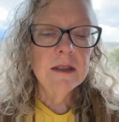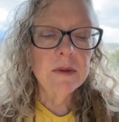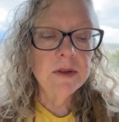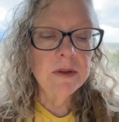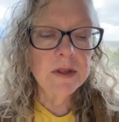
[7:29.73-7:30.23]
So
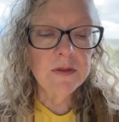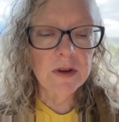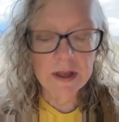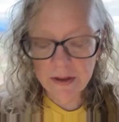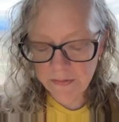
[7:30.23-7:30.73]
we'll do this
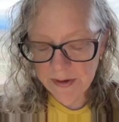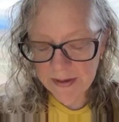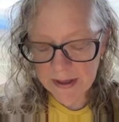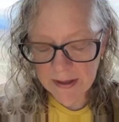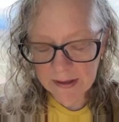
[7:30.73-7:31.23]
for like 3
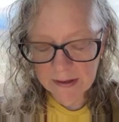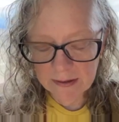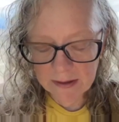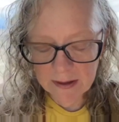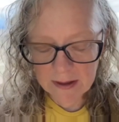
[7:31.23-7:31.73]

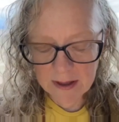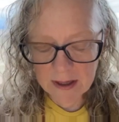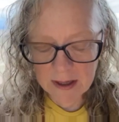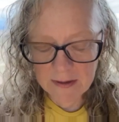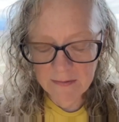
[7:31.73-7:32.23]
minutes,
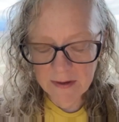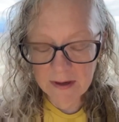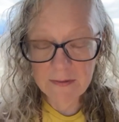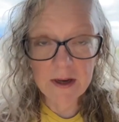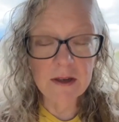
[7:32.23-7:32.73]
and I
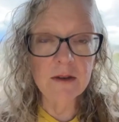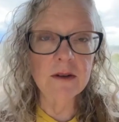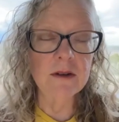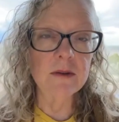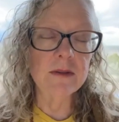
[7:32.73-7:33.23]
invite you
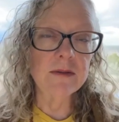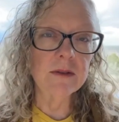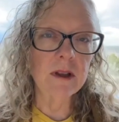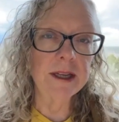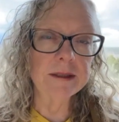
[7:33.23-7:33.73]
to do it
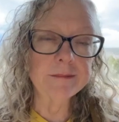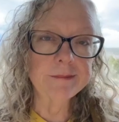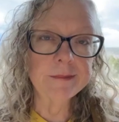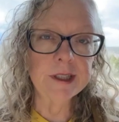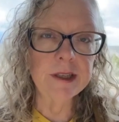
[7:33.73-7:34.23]
for like
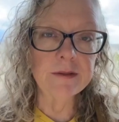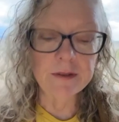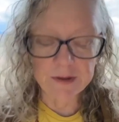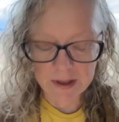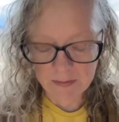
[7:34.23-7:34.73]
10 or
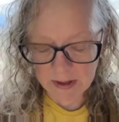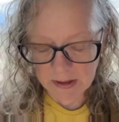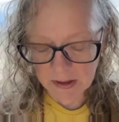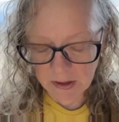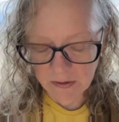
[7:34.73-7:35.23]
15
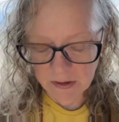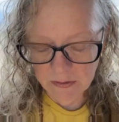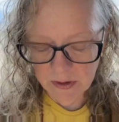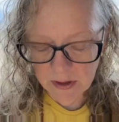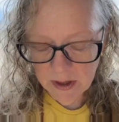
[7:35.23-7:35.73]
minutes on your
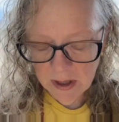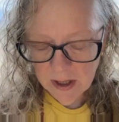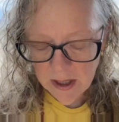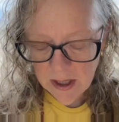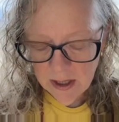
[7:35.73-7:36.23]
own.
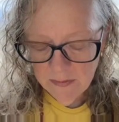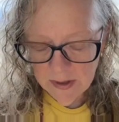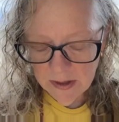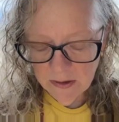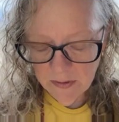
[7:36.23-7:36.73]

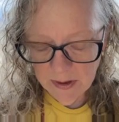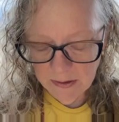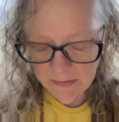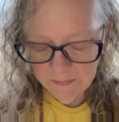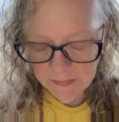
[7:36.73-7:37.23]
But here we
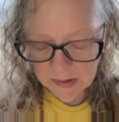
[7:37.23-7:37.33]
go.